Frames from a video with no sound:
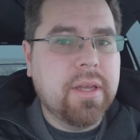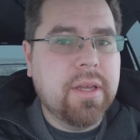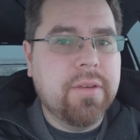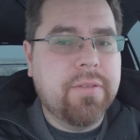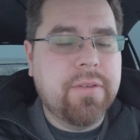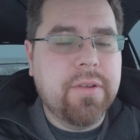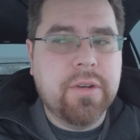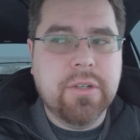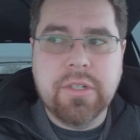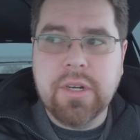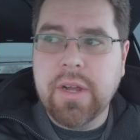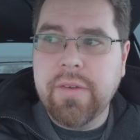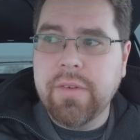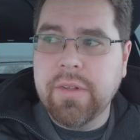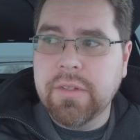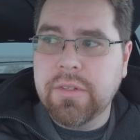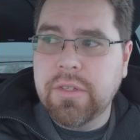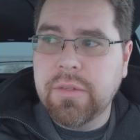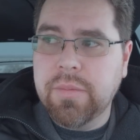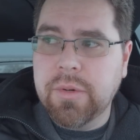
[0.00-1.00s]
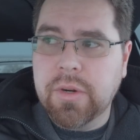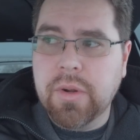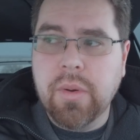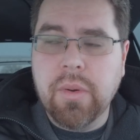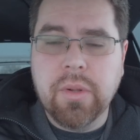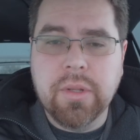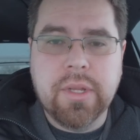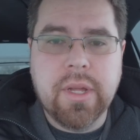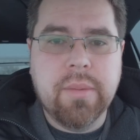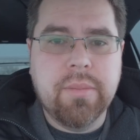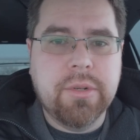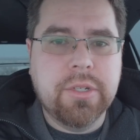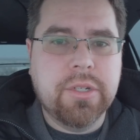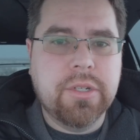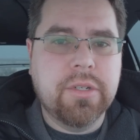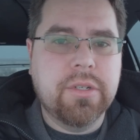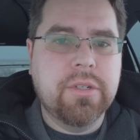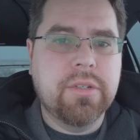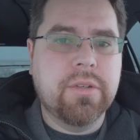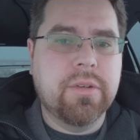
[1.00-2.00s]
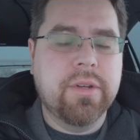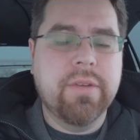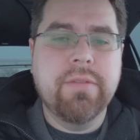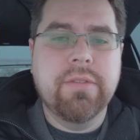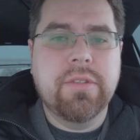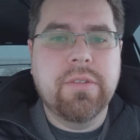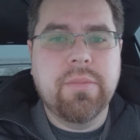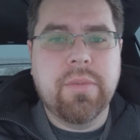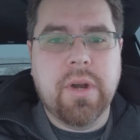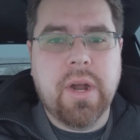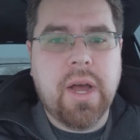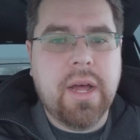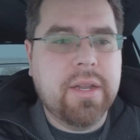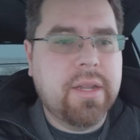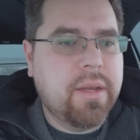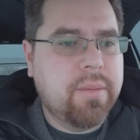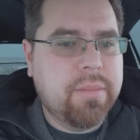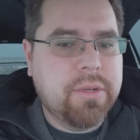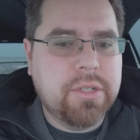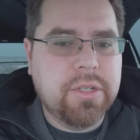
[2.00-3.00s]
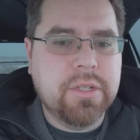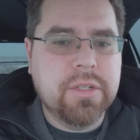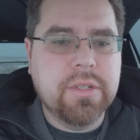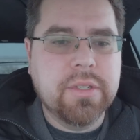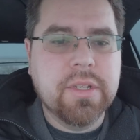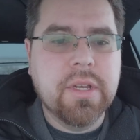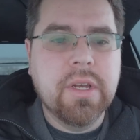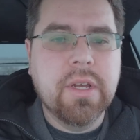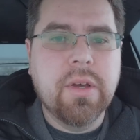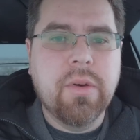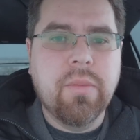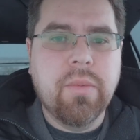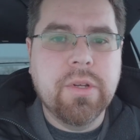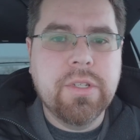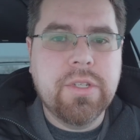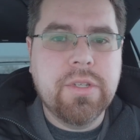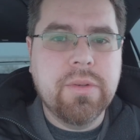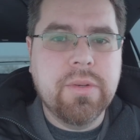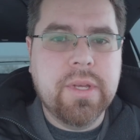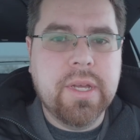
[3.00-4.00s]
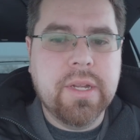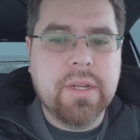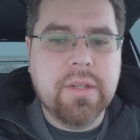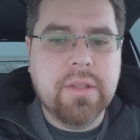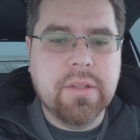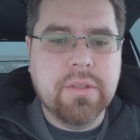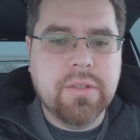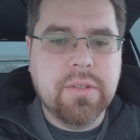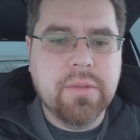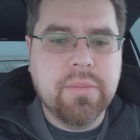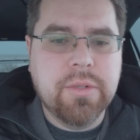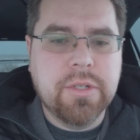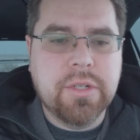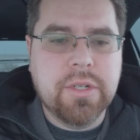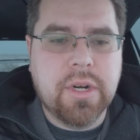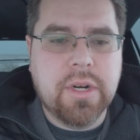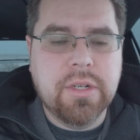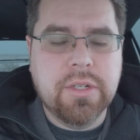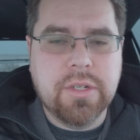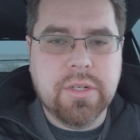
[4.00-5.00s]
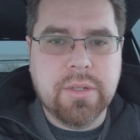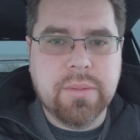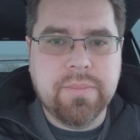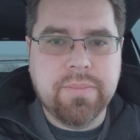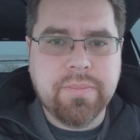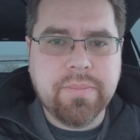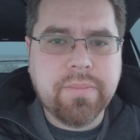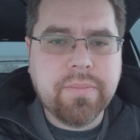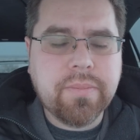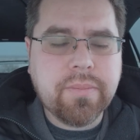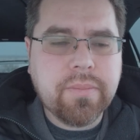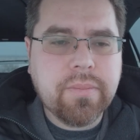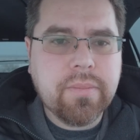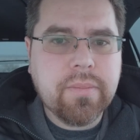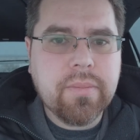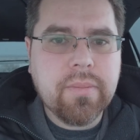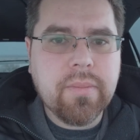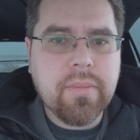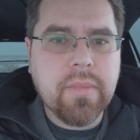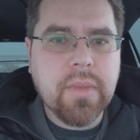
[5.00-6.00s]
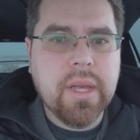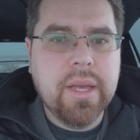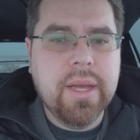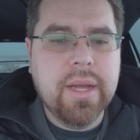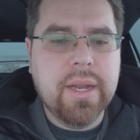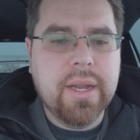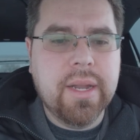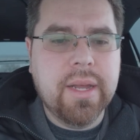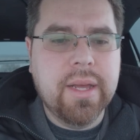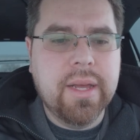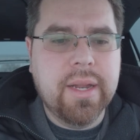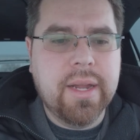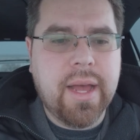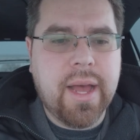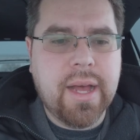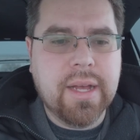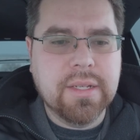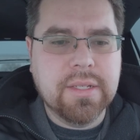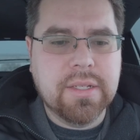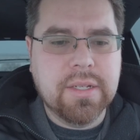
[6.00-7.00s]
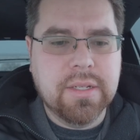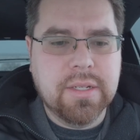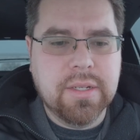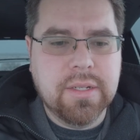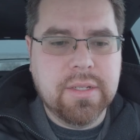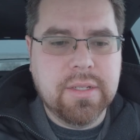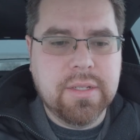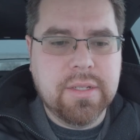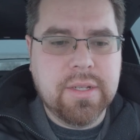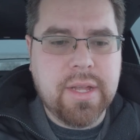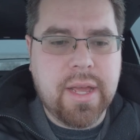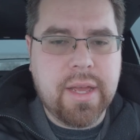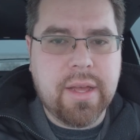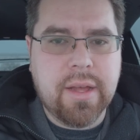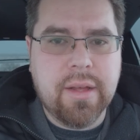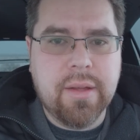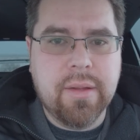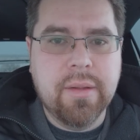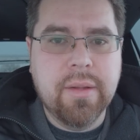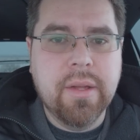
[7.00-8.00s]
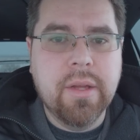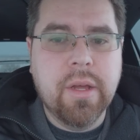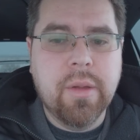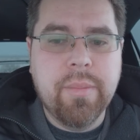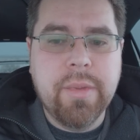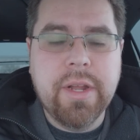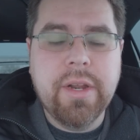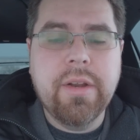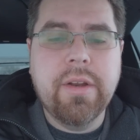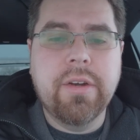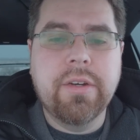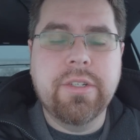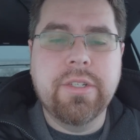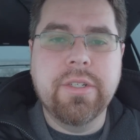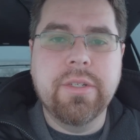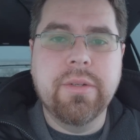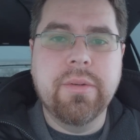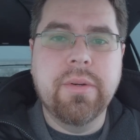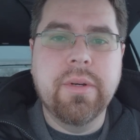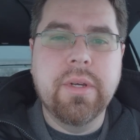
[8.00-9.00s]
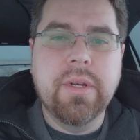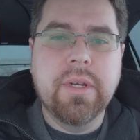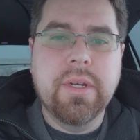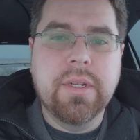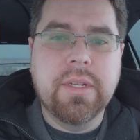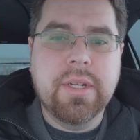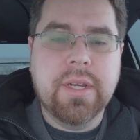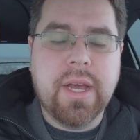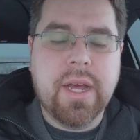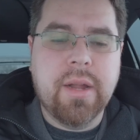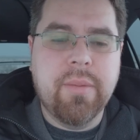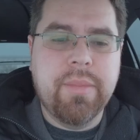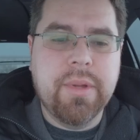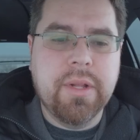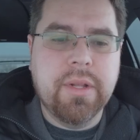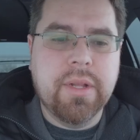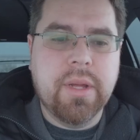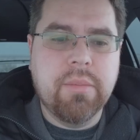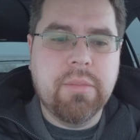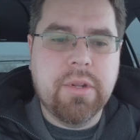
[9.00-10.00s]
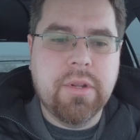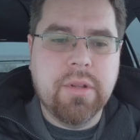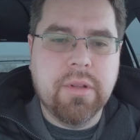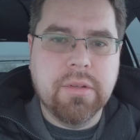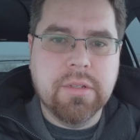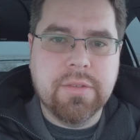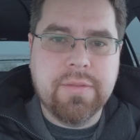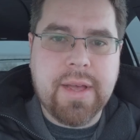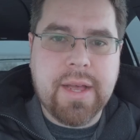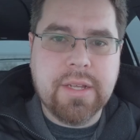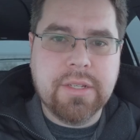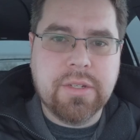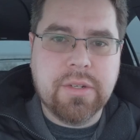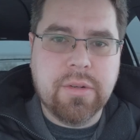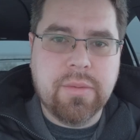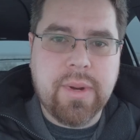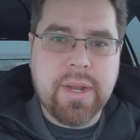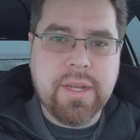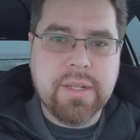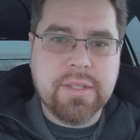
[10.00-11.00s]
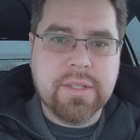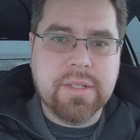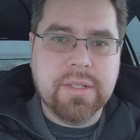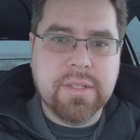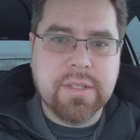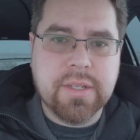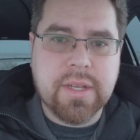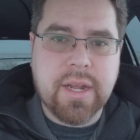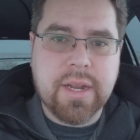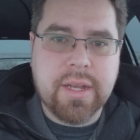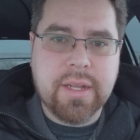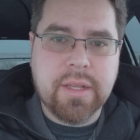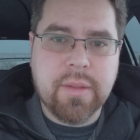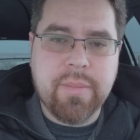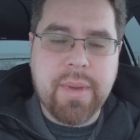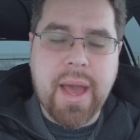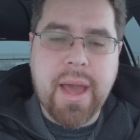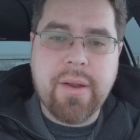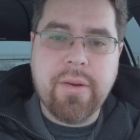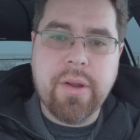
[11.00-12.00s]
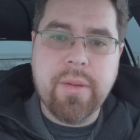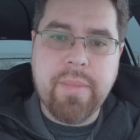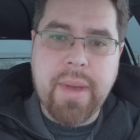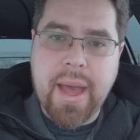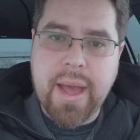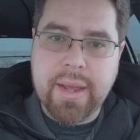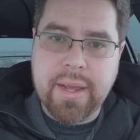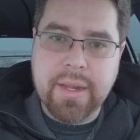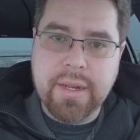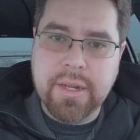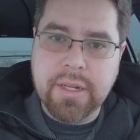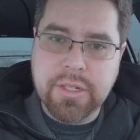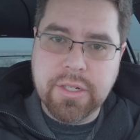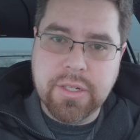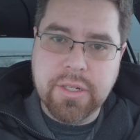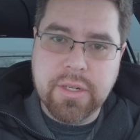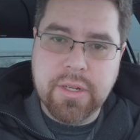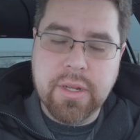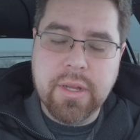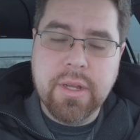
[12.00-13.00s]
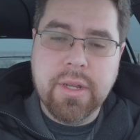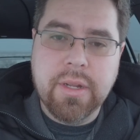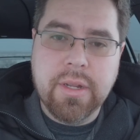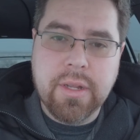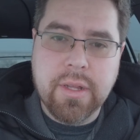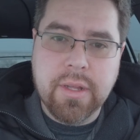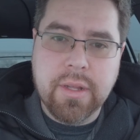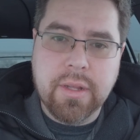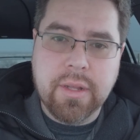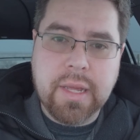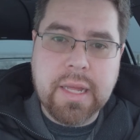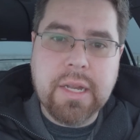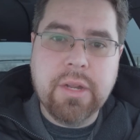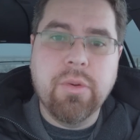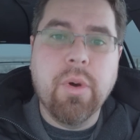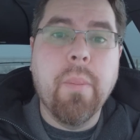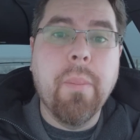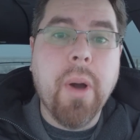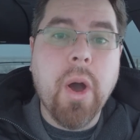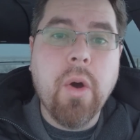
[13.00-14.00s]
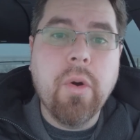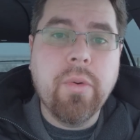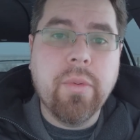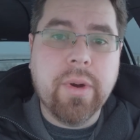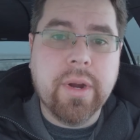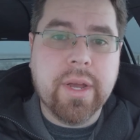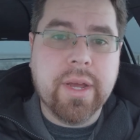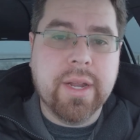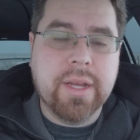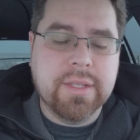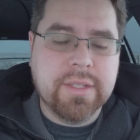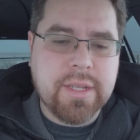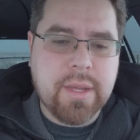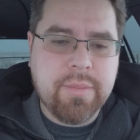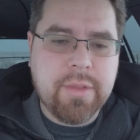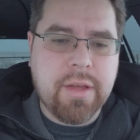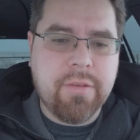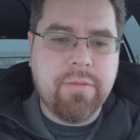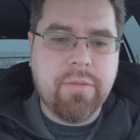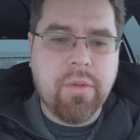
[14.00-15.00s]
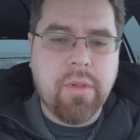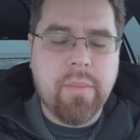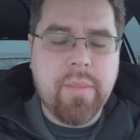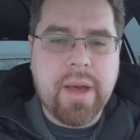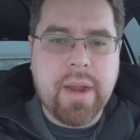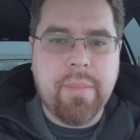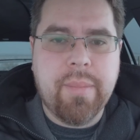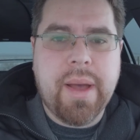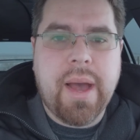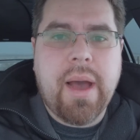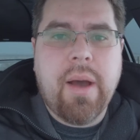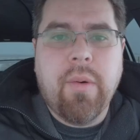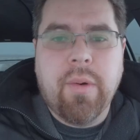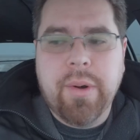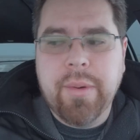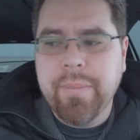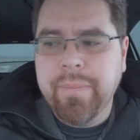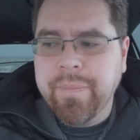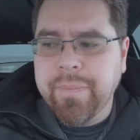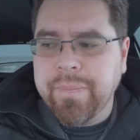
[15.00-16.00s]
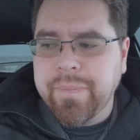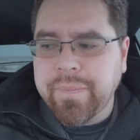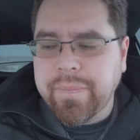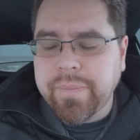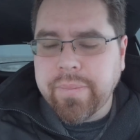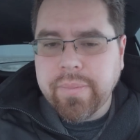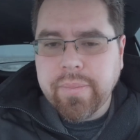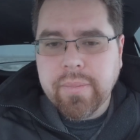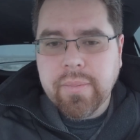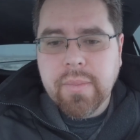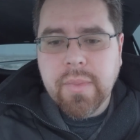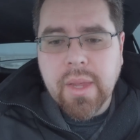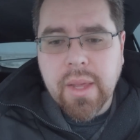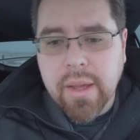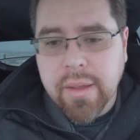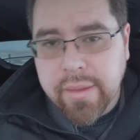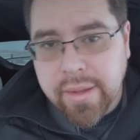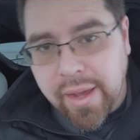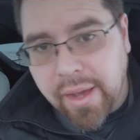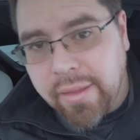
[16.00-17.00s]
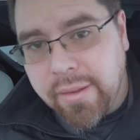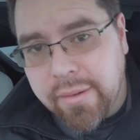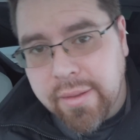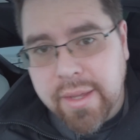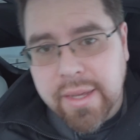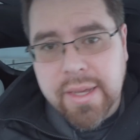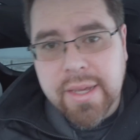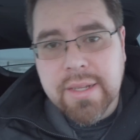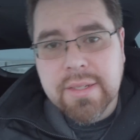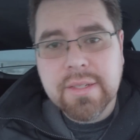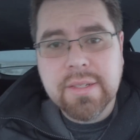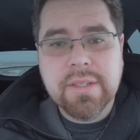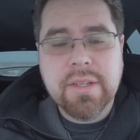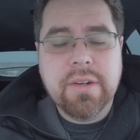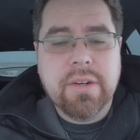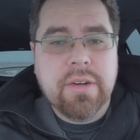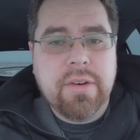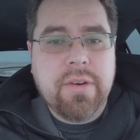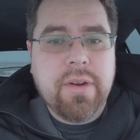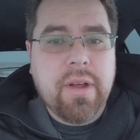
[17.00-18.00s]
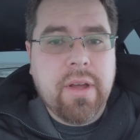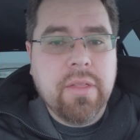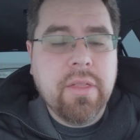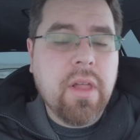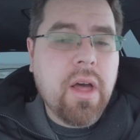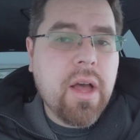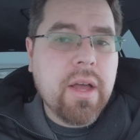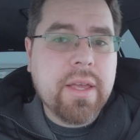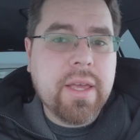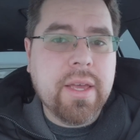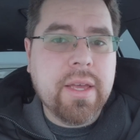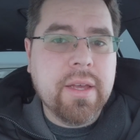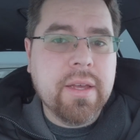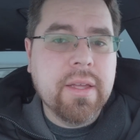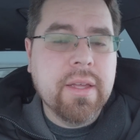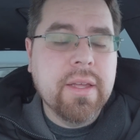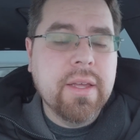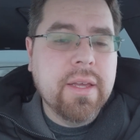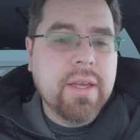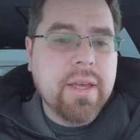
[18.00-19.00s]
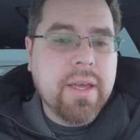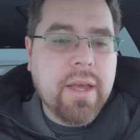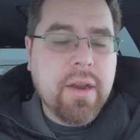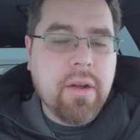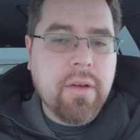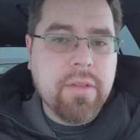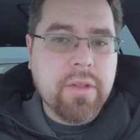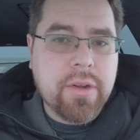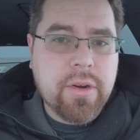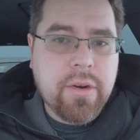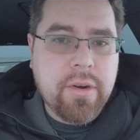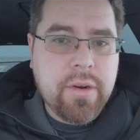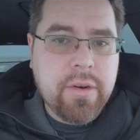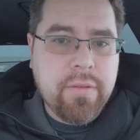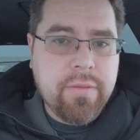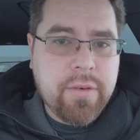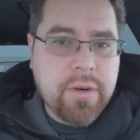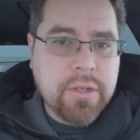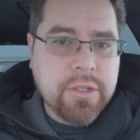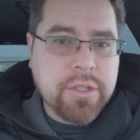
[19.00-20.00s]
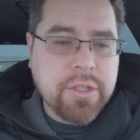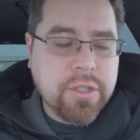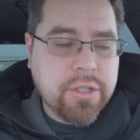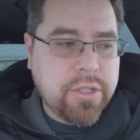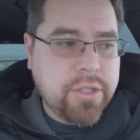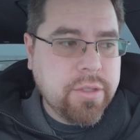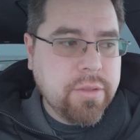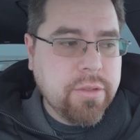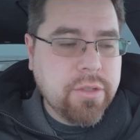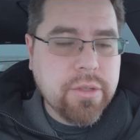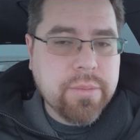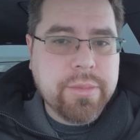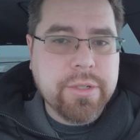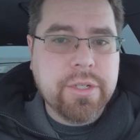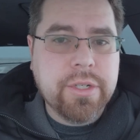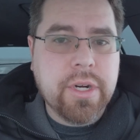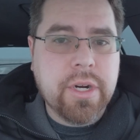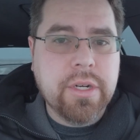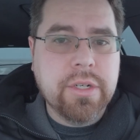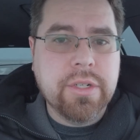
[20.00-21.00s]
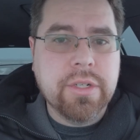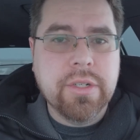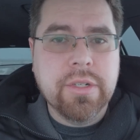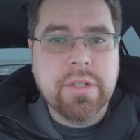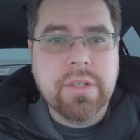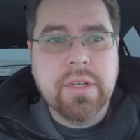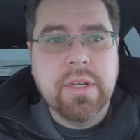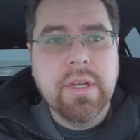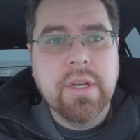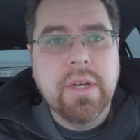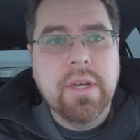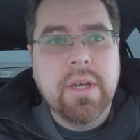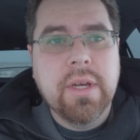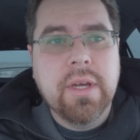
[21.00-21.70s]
if you're driving super cold temperatures or even super hot temperatures, once you get to the Supercharger, it has to take a minute or two to kind of build up to those faster rates because it's got to get the battery pack conditioned to get into a mode where it can accept that full amount of power. The other thing is they're unlocking in all the current version 2 Superchargers,